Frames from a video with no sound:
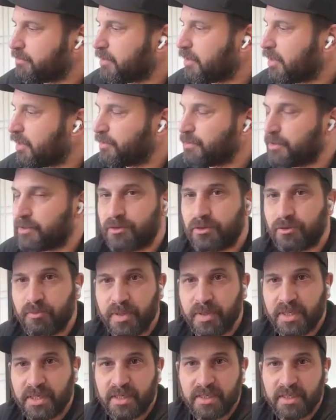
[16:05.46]
honored to
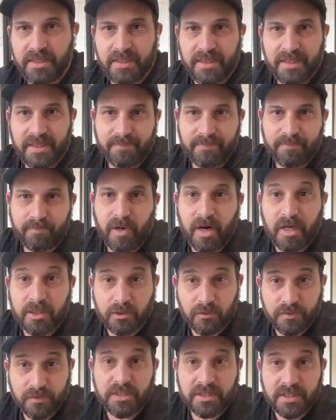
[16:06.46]
be
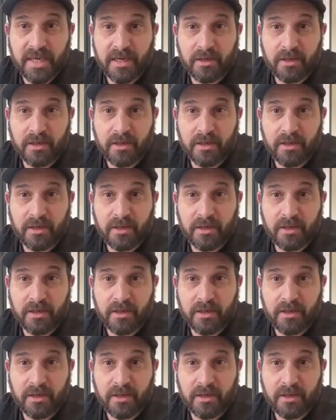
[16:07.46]
part of this